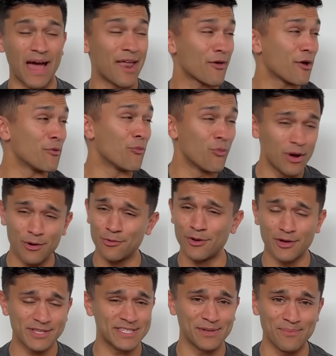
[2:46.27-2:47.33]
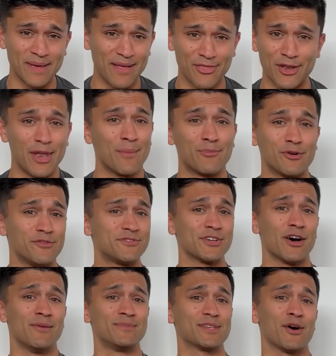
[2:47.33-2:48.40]
and I will not admit the number of
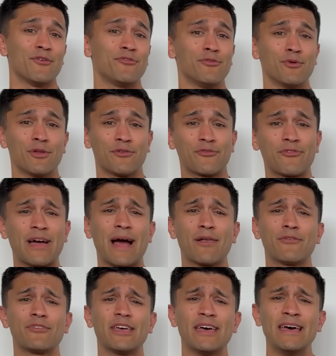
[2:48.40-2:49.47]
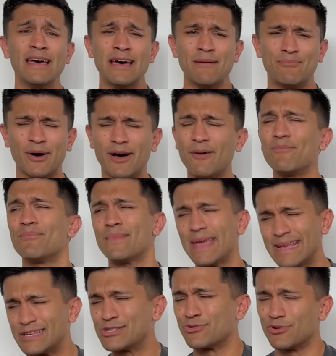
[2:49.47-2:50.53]
times I've fallen foul of it, but
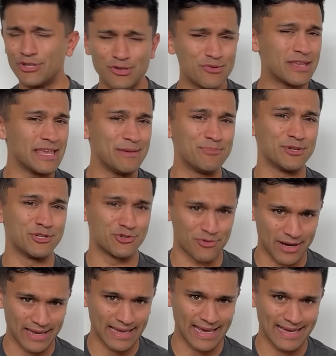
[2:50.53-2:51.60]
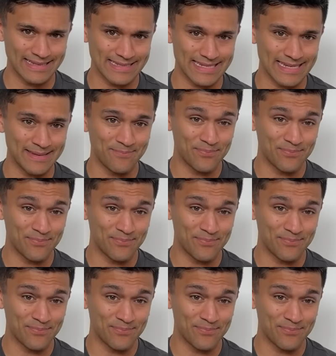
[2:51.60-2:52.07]
make sure you keep a drink handy.